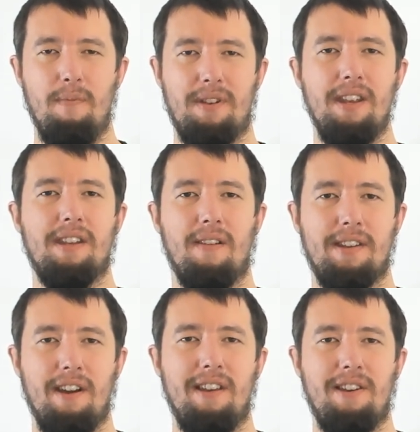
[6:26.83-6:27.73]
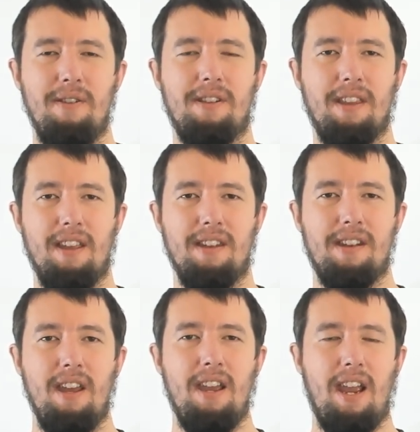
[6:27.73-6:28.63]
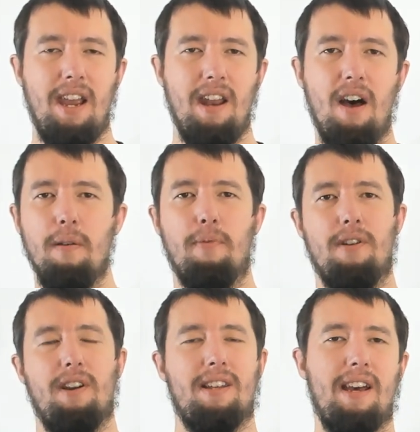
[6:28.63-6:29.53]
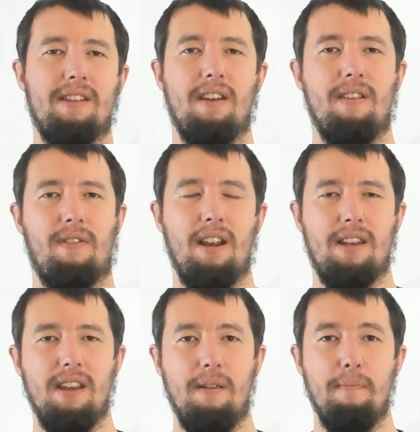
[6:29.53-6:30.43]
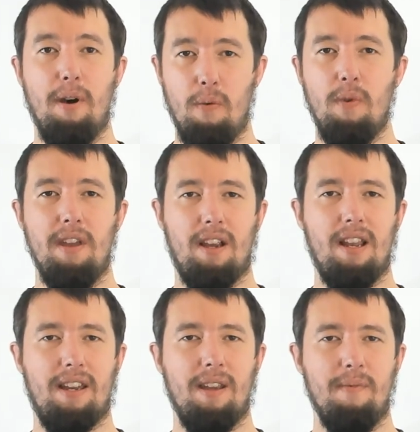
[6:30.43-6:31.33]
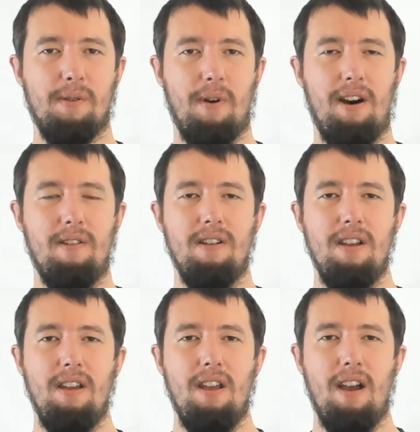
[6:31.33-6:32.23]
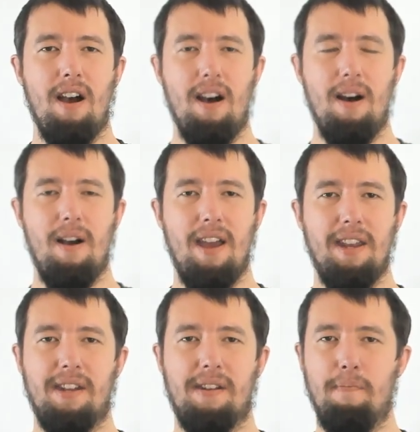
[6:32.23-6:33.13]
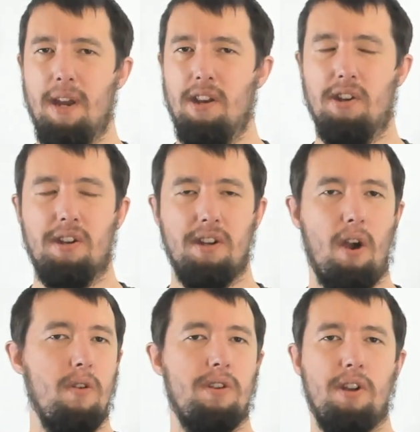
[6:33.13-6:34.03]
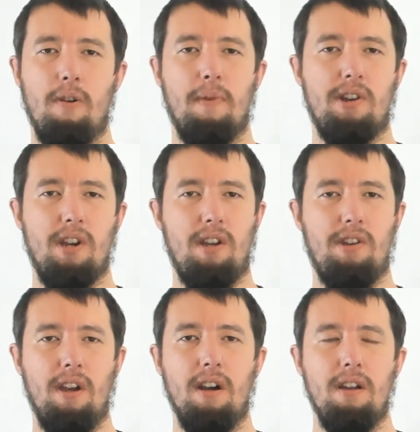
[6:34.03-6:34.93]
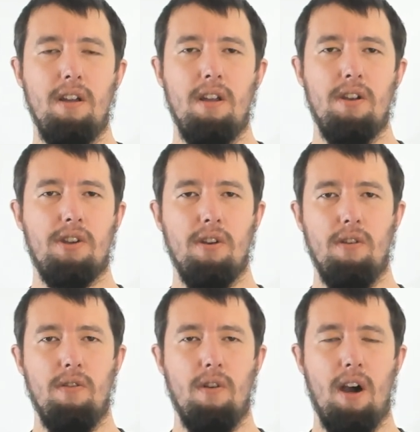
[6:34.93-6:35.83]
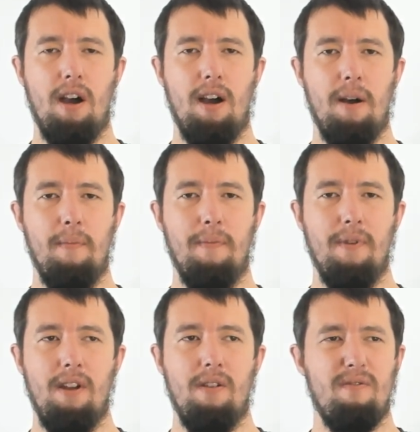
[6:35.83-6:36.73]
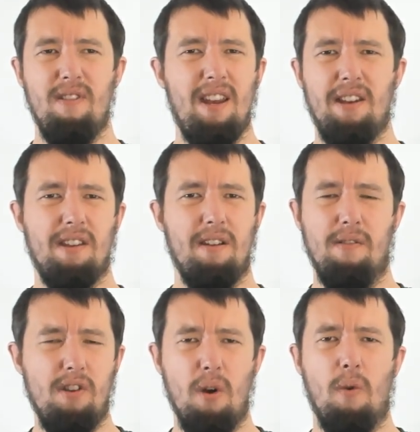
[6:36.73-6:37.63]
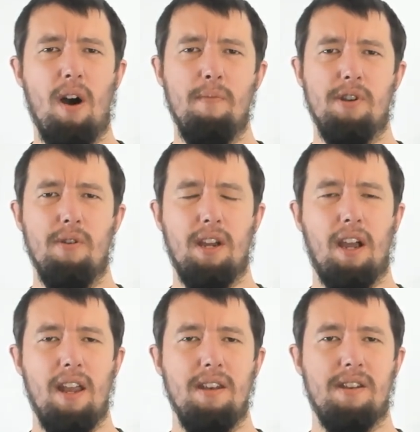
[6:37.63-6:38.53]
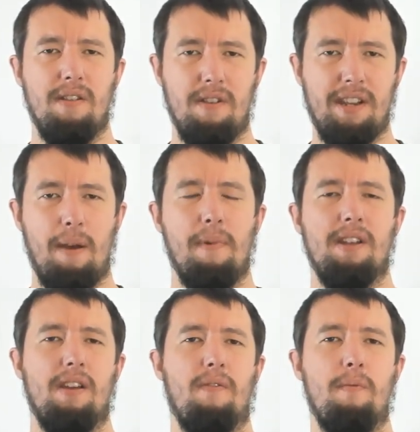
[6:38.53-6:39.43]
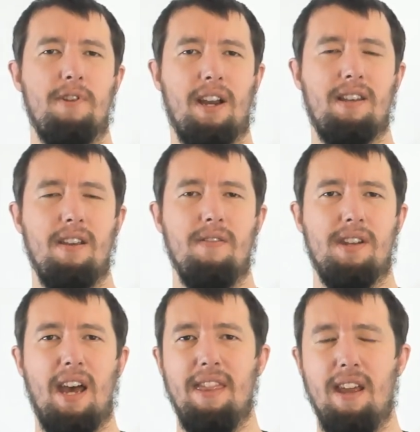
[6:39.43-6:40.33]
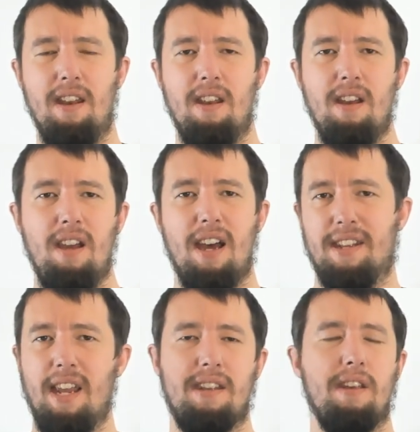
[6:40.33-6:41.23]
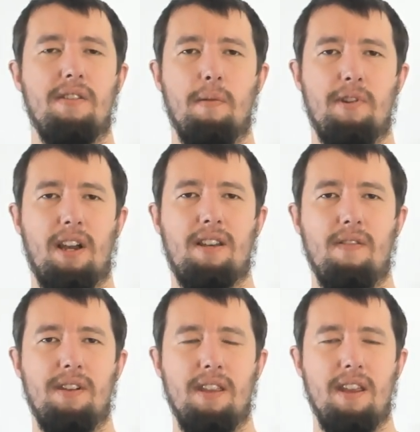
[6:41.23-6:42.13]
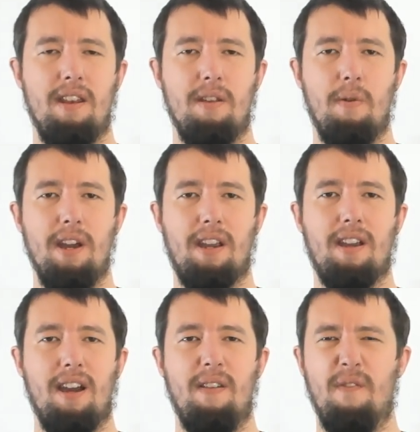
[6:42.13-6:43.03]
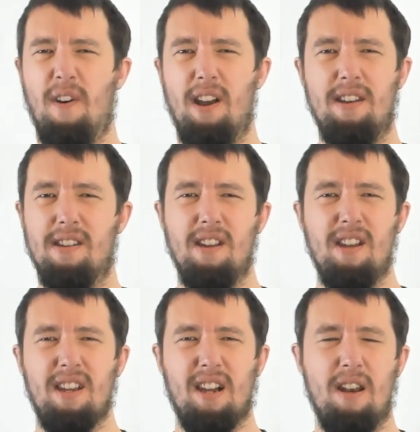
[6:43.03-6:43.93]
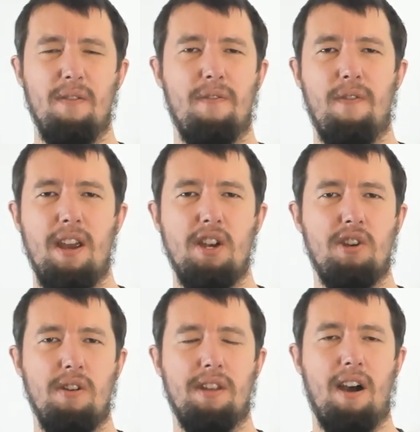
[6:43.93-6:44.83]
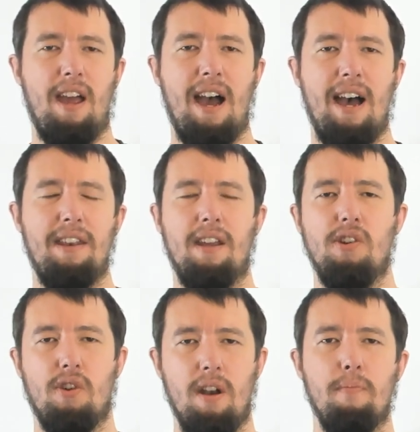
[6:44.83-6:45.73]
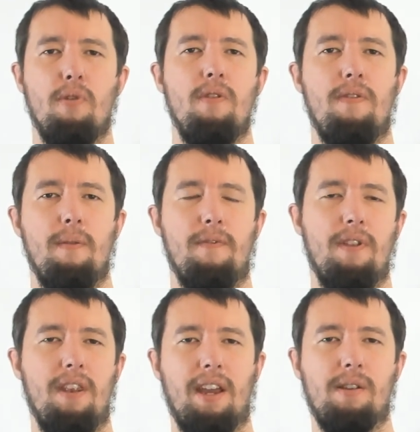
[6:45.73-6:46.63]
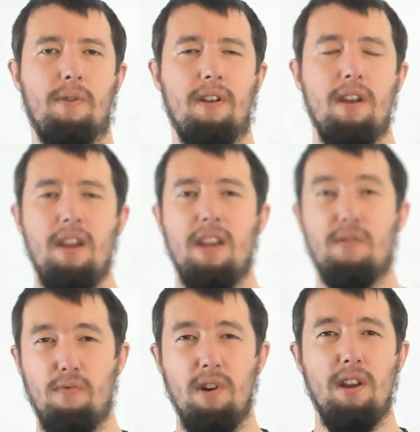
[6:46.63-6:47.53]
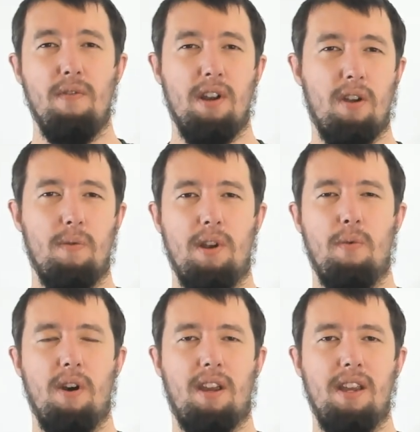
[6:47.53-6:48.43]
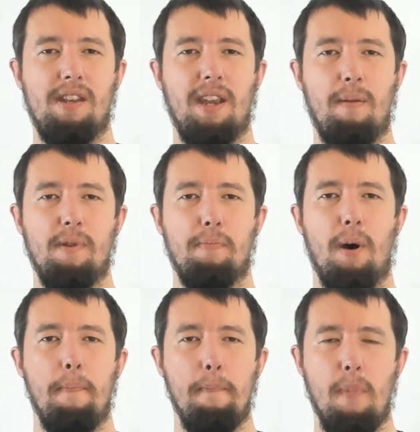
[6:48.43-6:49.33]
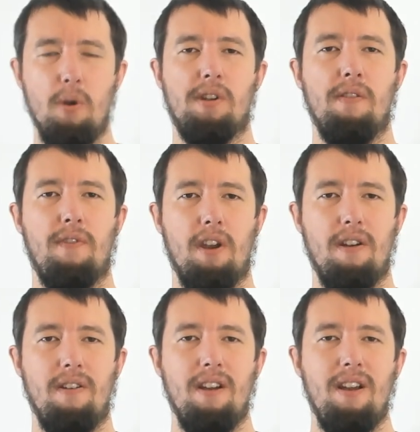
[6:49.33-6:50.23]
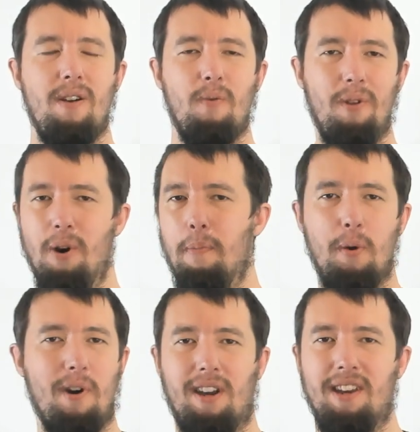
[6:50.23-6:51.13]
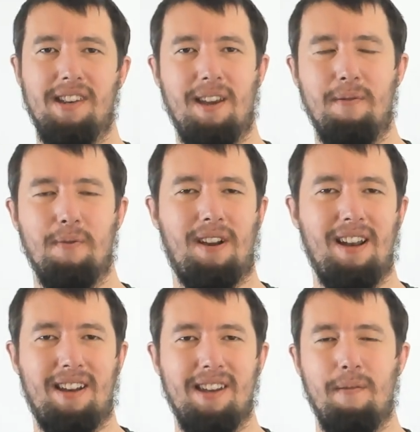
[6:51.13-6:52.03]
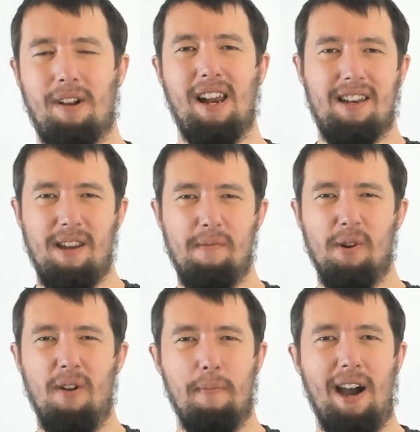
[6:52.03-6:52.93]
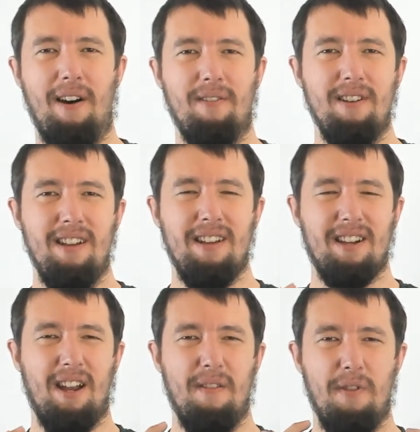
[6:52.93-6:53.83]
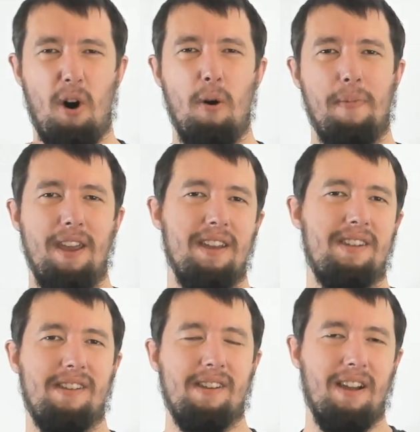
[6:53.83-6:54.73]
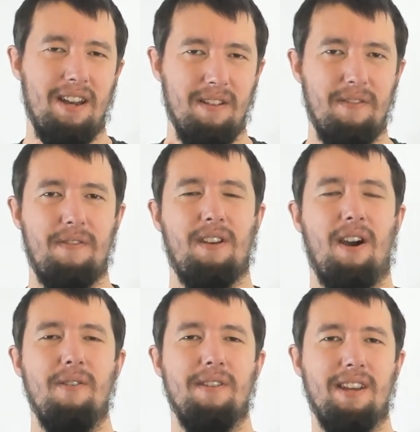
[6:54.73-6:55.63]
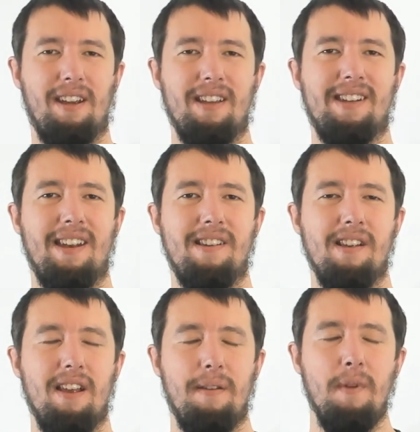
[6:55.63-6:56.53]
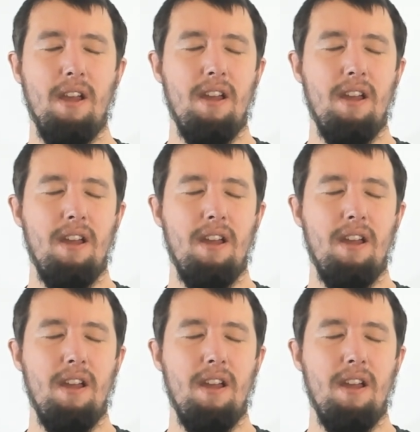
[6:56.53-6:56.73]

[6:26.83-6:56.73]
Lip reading: Since I've started using this in other projects outside of ClickTeam, but within ClickTeam as well, it's been so much easier to really to know what I'm doing and set myself objectives, and then assess those objectives at the end of the week and find kind of issues that I had and try and improve them for the next one. It's really good when you're working in teams, but most of you will not be working in teams with ClickTeam. ClickTeam's all about kind of the hobbyist kind of coding, essentially.